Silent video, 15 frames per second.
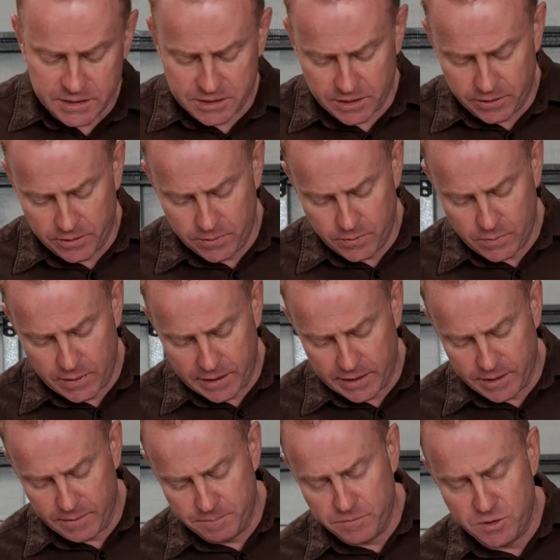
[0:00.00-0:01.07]
So
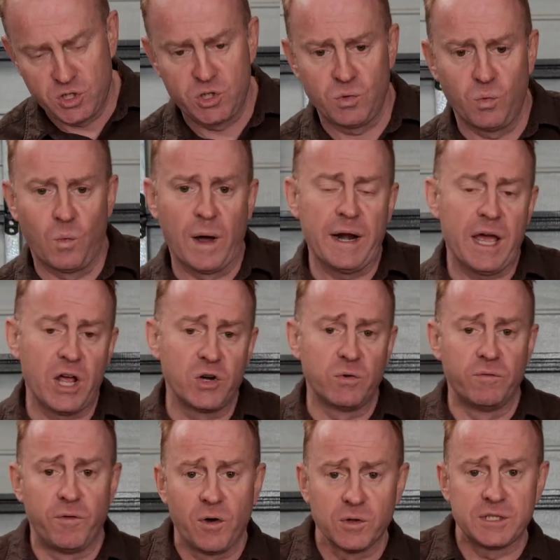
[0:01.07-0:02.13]
100
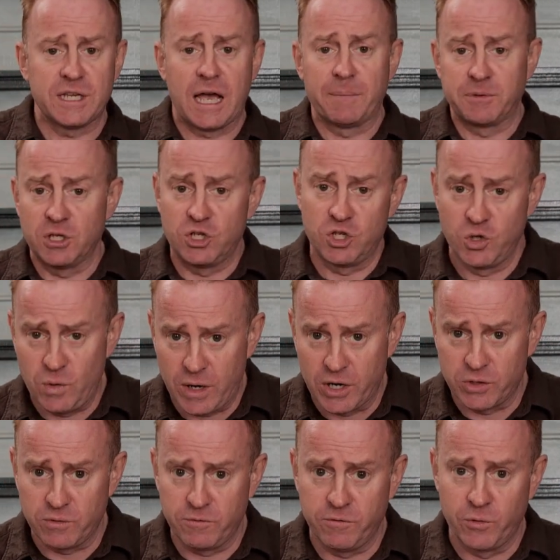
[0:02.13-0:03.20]
volts up to
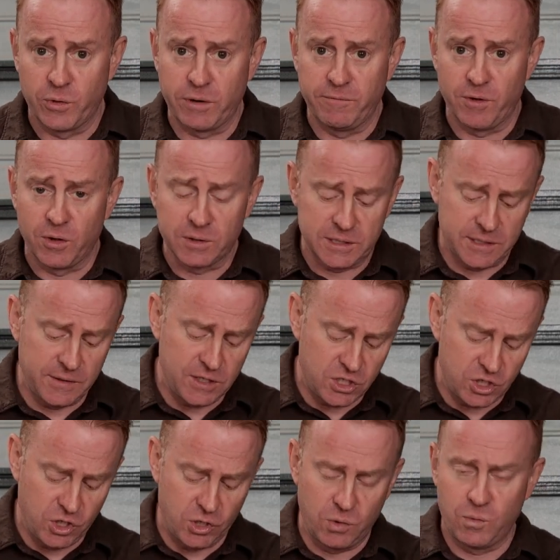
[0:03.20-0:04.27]
240 volts,
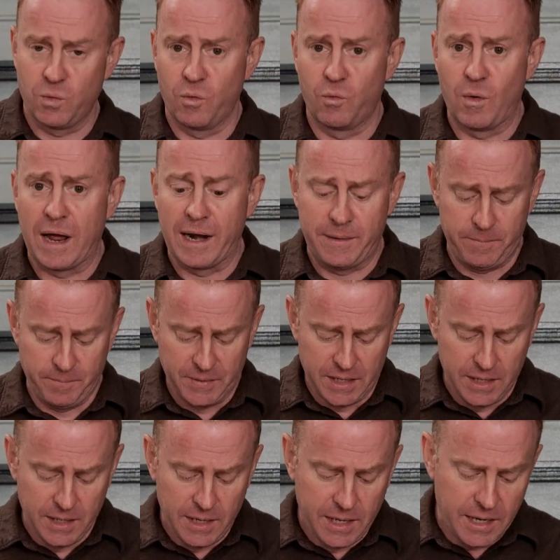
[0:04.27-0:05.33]
this unit will run.
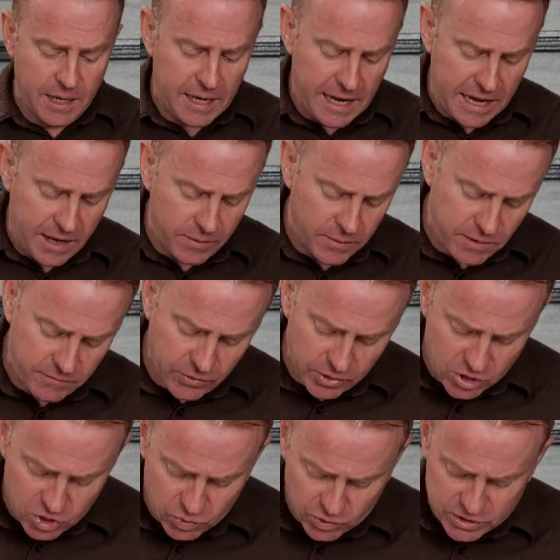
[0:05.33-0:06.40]
Now, you've got
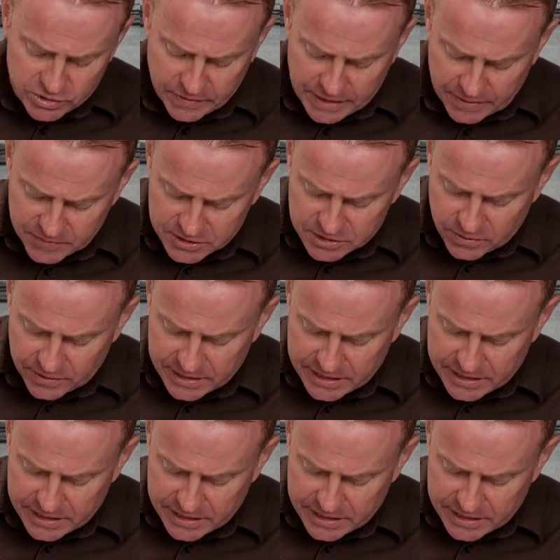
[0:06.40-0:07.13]
a choice on the other side